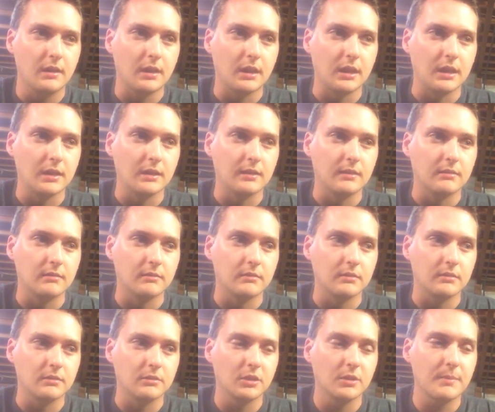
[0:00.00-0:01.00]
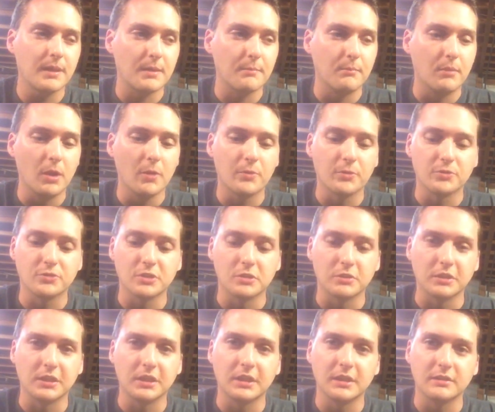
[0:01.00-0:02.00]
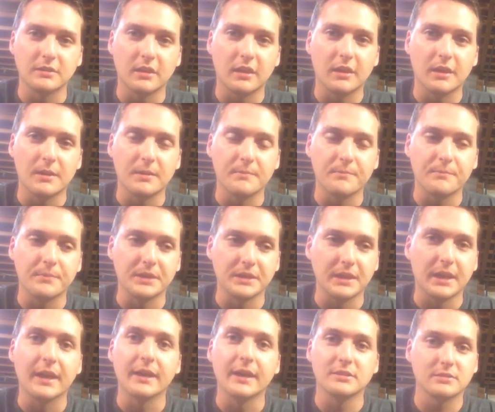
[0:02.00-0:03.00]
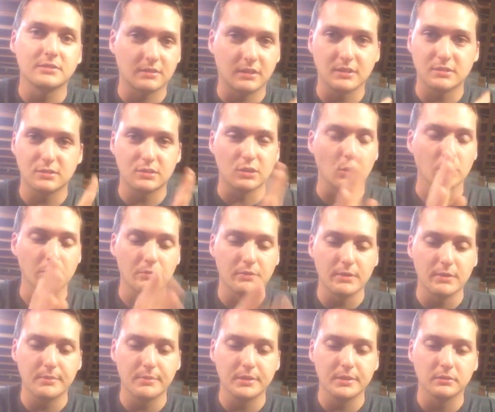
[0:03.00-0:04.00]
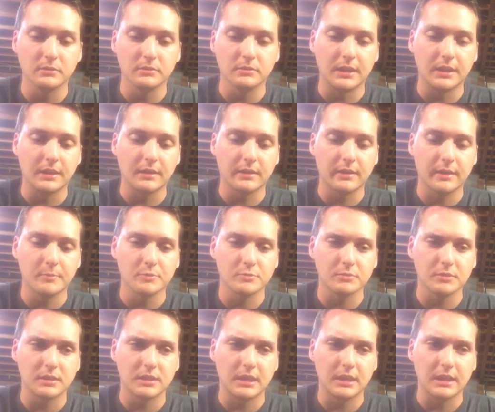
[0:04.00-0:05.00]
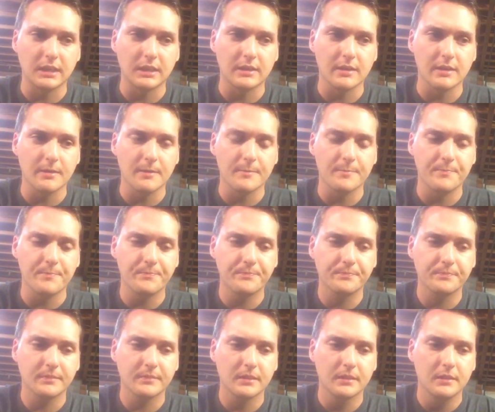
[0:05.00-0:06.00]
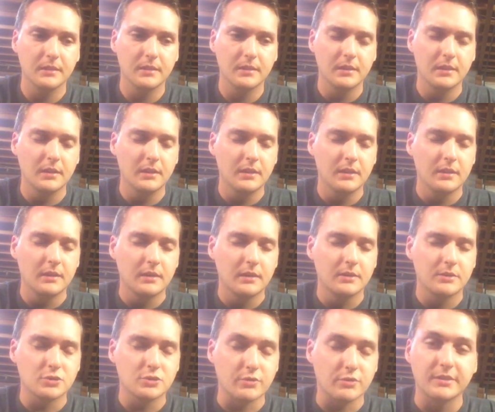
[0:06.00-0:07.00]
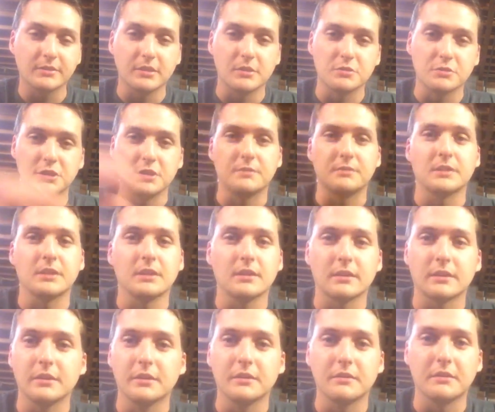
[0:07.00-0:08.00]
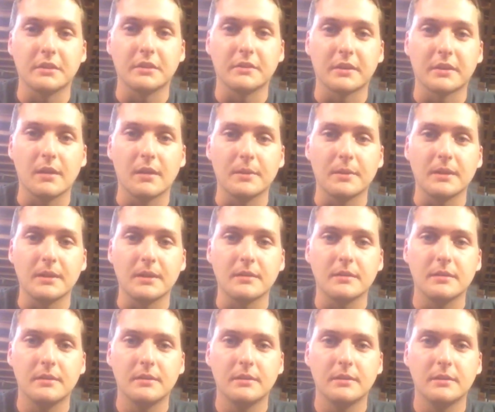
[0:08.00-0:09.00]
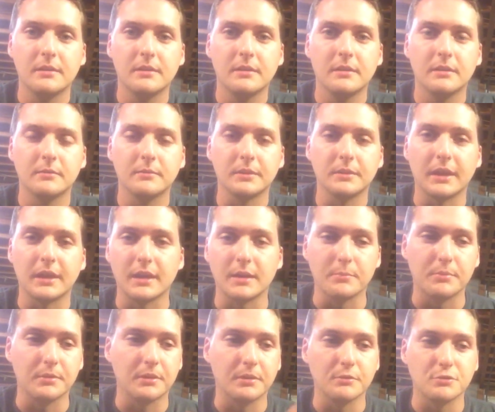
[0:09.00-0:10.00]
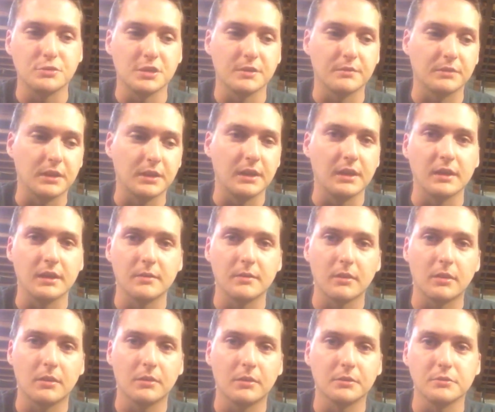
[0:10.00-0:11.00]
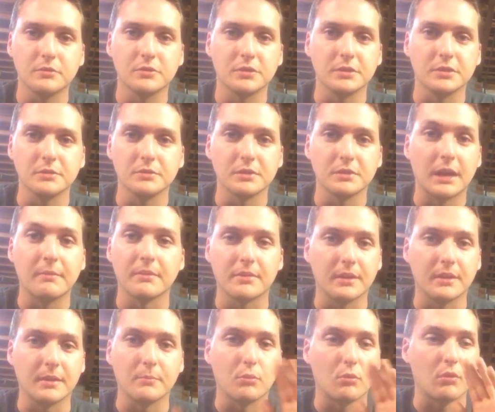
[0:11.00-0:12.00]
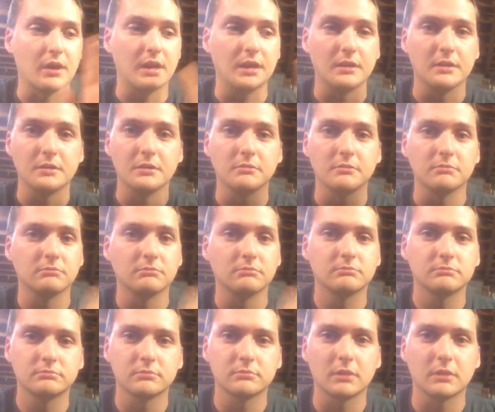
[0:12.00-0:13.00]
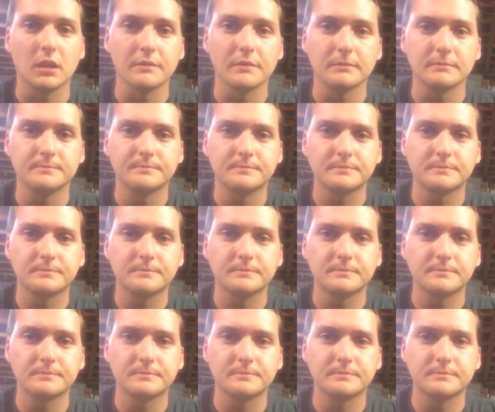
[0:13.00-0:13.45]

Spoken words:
and took about a month or so to get it done. But yeah, it's totally rebuilt, and it comes with a Transgo shift kit. Couldn't think of the company. Yeah, he put a new shift kit in it, all new seals and everything, brand new, all of it.